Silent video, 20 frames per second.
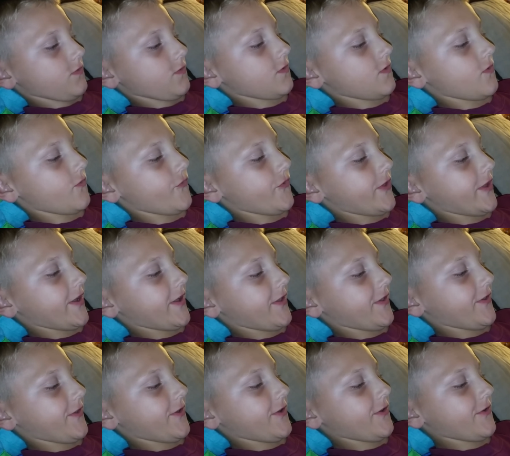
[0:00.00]

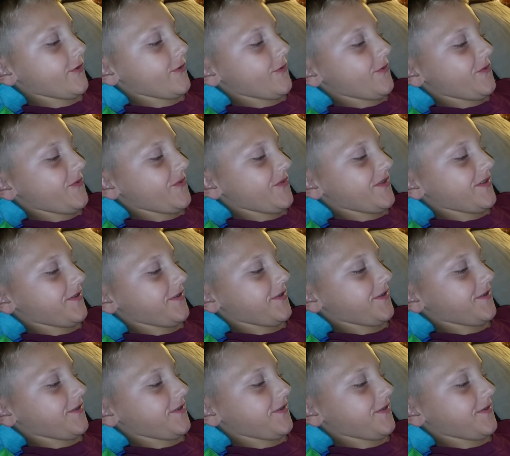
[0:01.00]

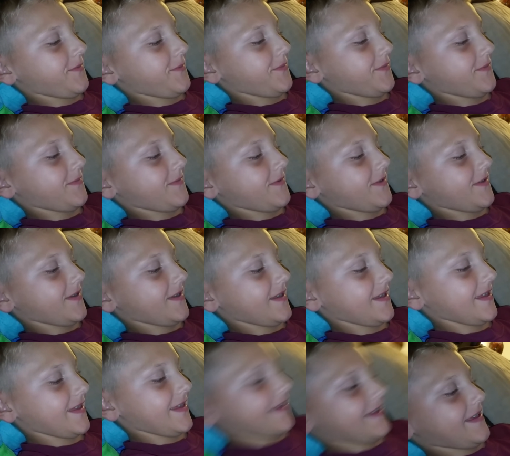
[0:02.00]

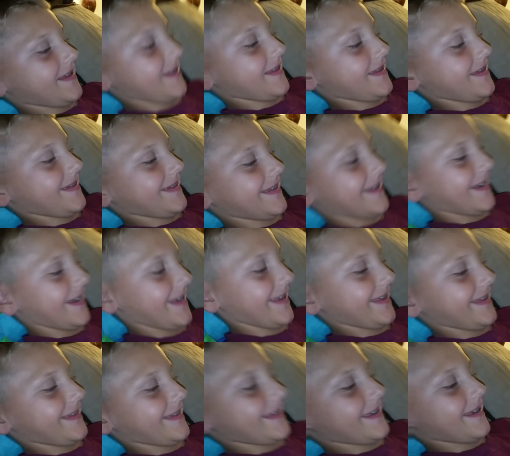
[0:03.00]

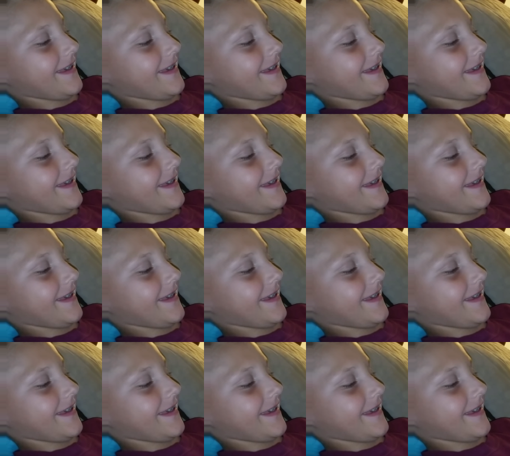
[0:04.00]
Nothing is said.